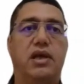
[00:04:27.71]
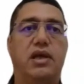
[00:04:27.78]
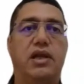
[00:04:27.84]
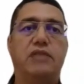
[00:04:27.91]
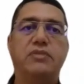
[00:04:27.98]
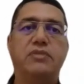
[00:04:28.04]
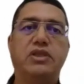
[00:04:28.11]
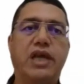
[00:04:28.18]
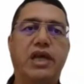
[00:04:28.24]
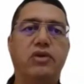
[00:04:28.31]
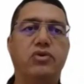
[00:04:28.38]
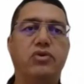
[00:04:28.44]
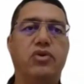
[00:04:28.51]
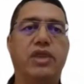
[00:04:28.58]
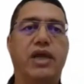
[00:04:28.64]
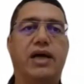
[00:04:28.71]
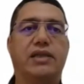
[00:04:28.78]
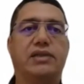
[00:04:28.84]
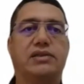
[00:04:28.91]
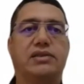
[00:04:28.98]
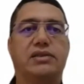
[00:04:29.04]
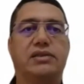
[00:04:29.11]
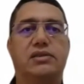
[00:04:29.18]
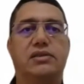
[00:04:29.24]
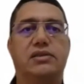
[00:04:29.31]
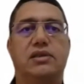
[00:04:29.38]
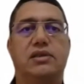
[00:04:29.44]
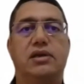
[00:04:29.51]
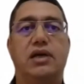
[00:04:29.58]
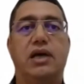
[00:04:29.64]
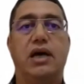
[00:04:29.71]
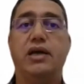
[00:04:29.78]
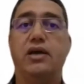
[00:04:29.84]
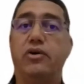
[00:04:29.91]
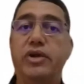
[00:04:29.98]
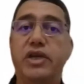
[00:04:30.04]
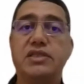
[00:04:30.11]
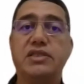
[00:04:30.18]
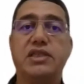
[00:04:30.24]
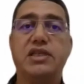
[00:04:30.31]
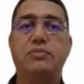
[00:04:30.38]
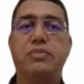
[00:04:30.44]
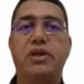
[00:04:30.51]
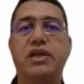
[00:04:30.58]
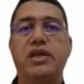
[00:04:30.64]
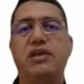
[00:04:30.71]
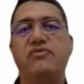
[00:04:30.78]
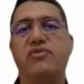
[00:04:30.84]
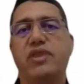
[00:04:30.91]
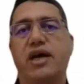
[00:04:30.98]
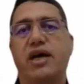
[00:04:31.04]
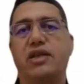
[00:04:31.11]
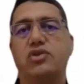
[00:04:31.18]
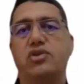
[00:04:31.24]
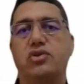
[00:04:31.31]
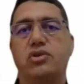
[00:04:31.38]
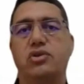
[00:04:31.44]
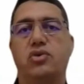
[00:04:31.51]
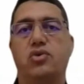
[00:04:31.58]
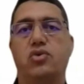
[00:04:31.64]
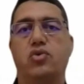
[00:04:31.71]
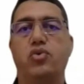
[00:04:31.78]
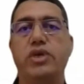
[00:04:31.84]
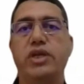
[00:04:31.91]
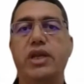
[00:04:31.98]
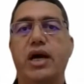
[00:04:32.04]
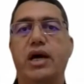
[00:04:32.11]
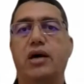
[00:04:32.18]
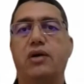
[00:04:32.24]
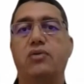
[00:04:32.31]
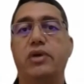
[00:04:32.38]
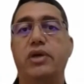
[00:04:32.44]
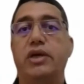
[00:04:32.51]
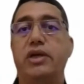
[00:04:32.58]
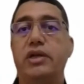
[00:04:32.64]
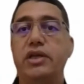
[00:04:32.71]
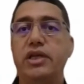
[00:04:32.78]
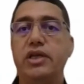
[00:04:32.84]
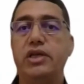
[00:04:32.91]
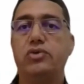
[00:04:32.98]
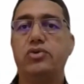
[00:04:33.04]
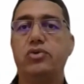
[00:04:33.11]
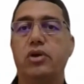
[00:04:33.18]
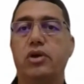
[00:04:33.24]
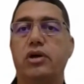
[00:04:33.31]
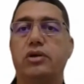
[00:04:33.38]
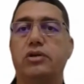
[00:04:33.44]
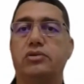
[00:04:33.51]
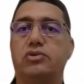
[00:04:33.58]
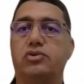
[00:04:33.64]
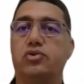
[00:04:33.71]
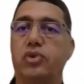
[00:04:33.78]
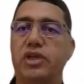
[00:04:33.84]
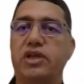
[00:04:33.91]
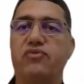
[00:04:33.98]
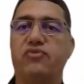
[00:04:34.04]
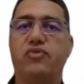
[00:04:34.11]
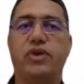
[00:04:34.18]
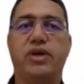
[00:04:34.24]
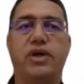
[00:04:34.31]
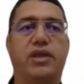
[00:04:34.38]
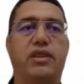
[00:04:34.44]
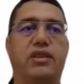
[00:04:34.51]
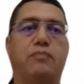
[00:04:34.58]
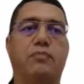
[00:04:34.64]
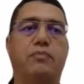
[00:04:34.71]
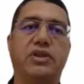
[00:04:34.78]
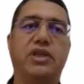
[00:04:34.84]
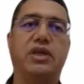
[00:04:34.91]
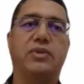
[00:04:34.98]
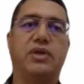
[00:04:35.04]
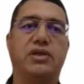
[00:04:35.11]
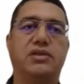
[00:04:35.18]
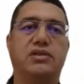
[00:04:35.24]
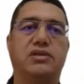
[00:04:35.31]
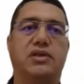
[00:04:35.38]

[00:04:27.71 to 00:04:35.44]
Let me tell you that I honestly believe that we now need to learn to live with the pandemic,